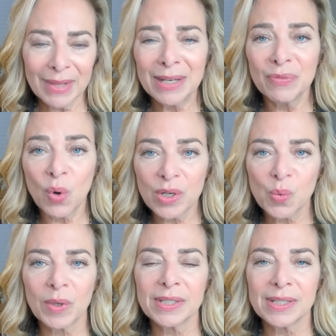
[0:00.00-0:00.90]
And of course,
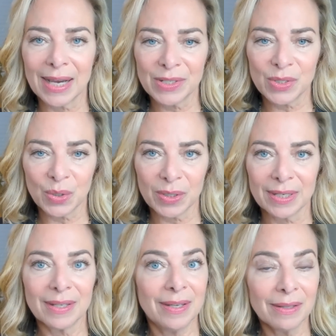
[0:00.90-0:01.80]
once I
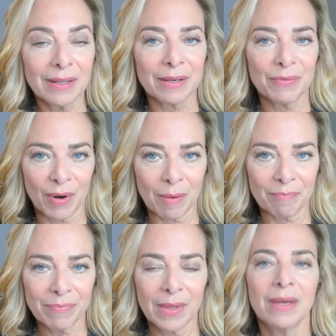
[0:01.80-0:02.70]
started healing from